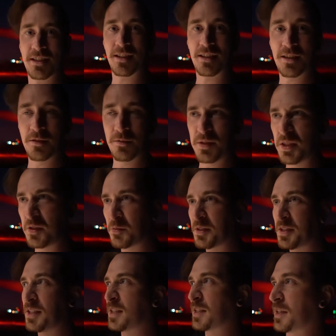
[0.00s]
Like you'll
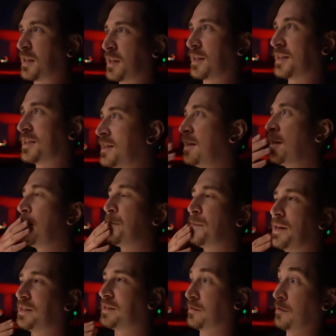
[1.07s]
see this
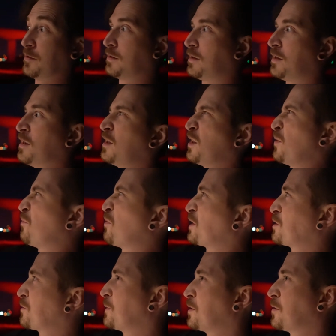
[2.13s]
picture, and the
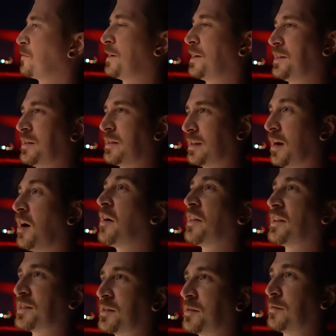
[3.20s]
bridge will be all red. You think, oh,
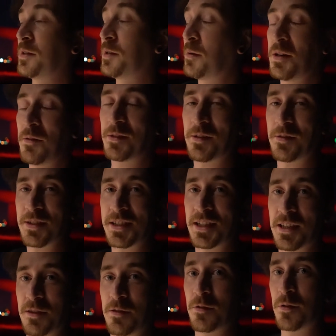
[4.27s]
that's cool. You won't even give it a
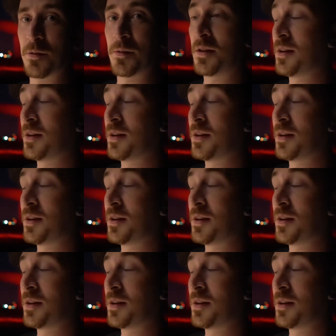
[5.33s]
second thought.